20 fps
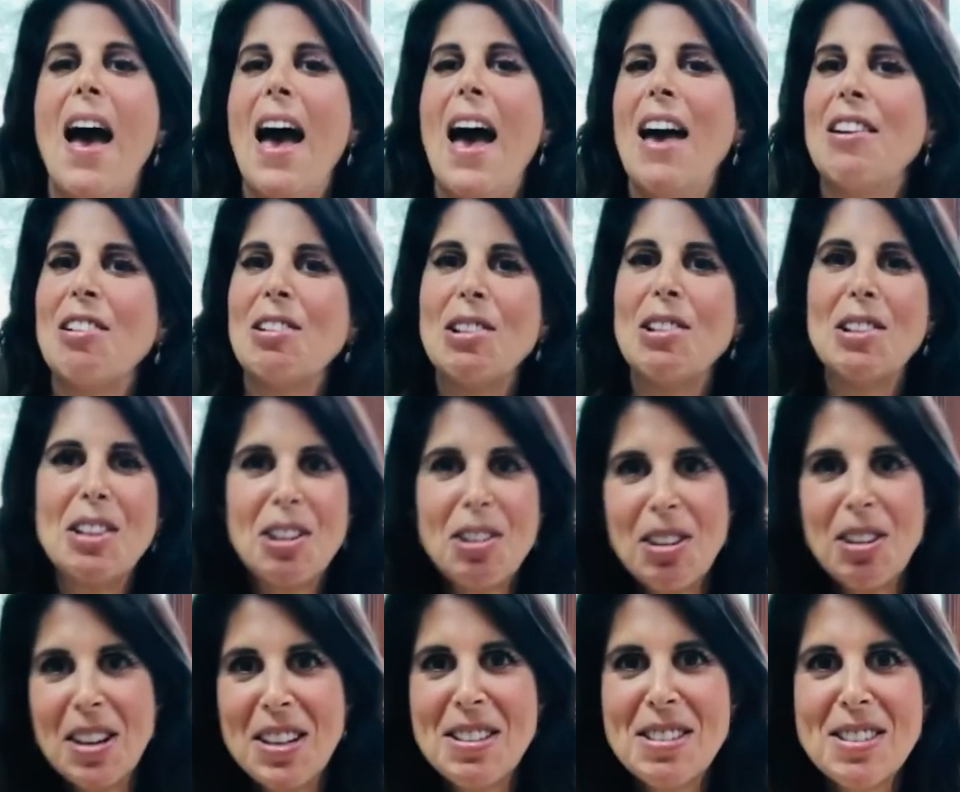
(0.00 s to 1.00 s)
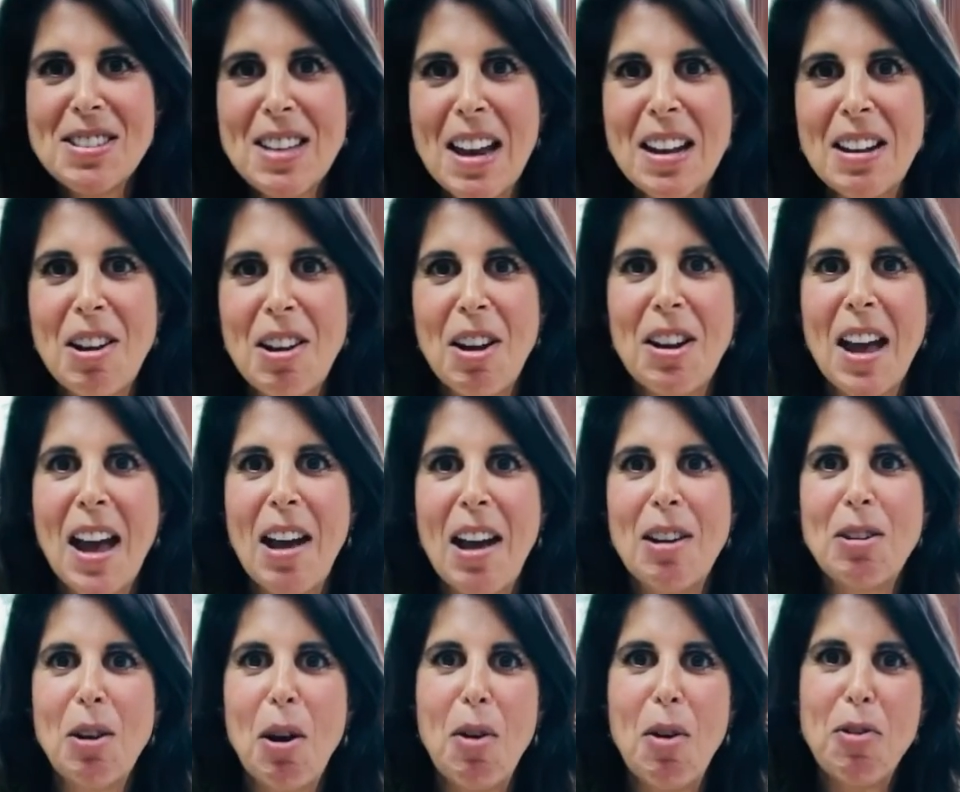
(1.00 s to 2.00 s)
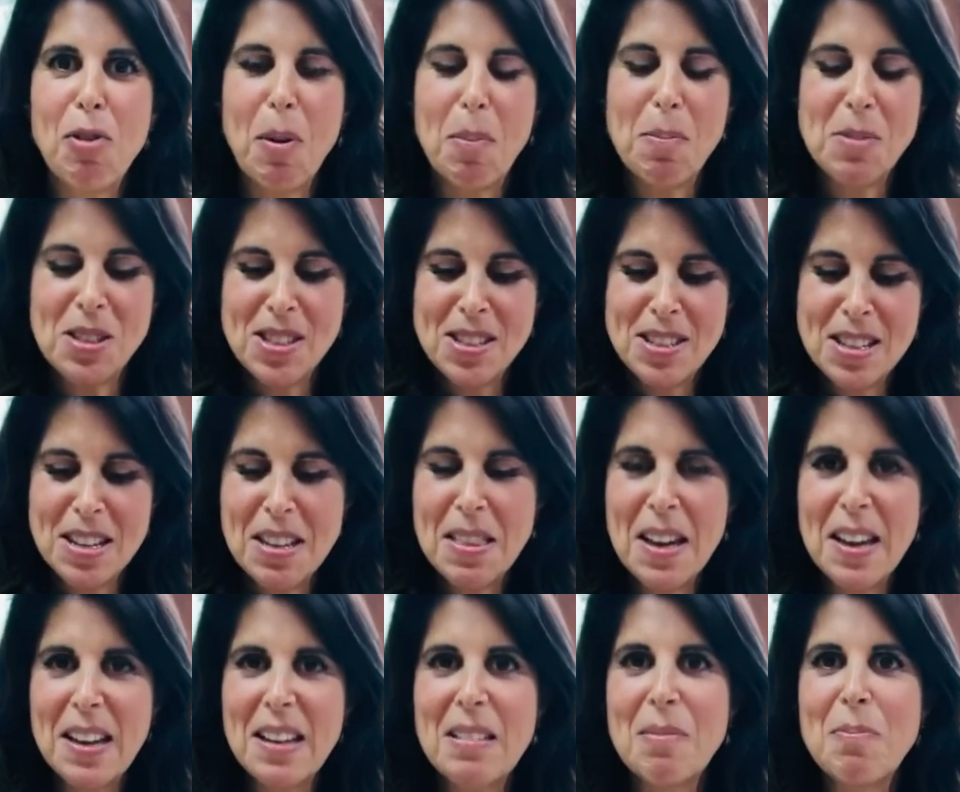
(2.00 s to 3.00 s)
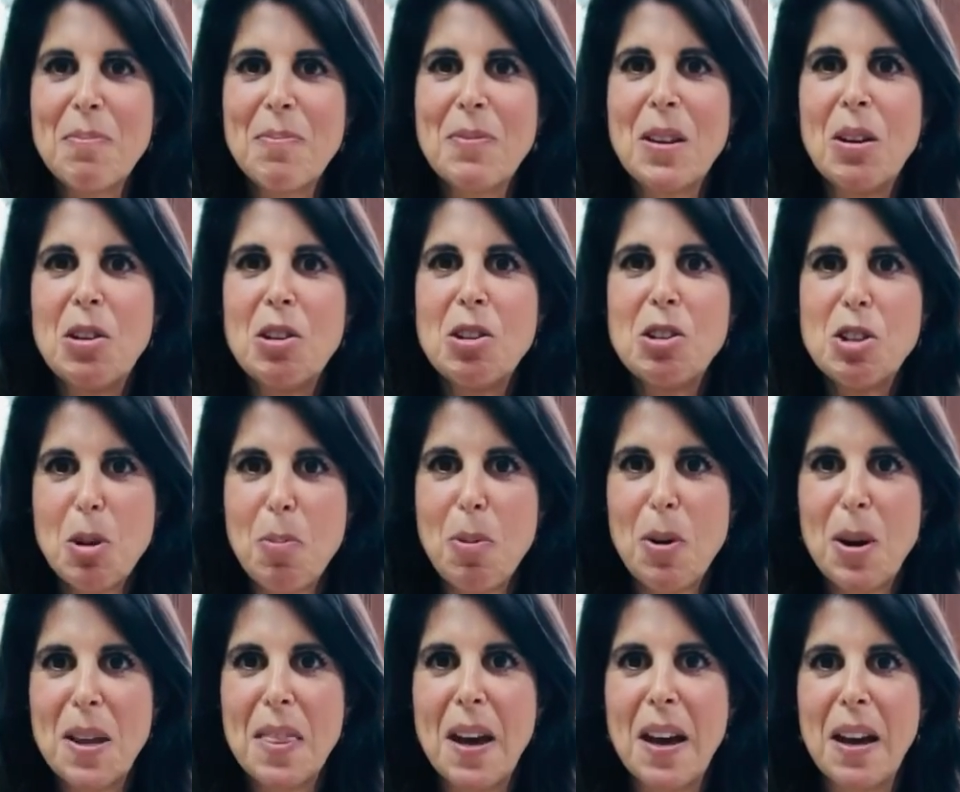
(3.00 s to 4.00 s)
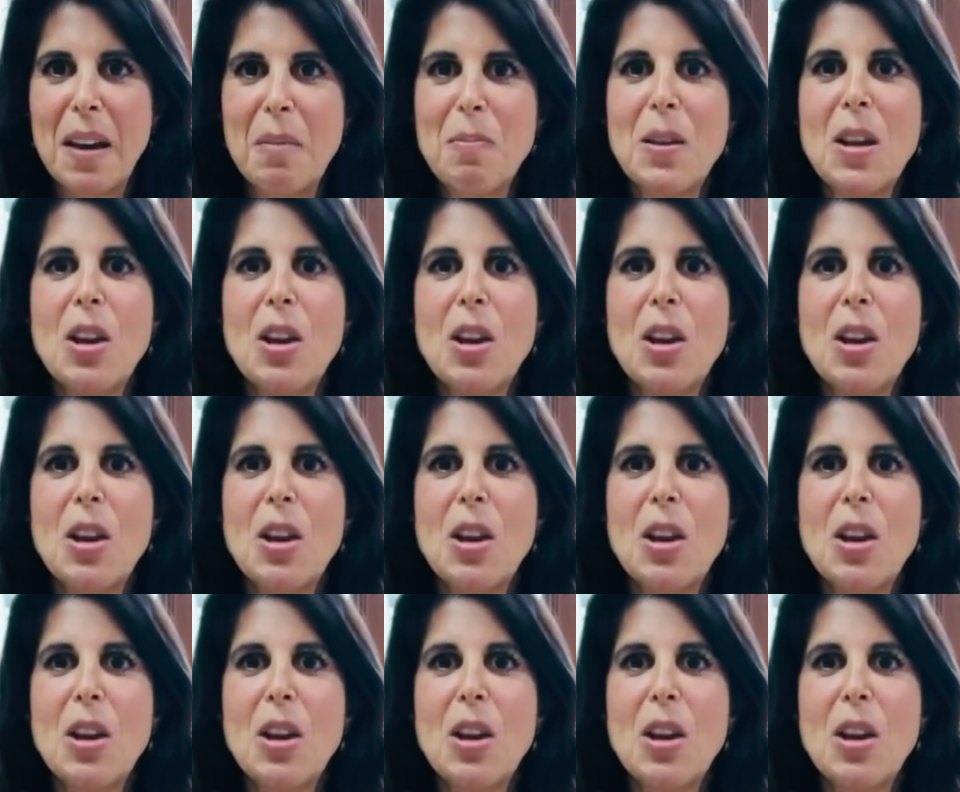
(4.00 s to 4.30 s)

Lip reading: and a little insight on how to go from seething to breathing.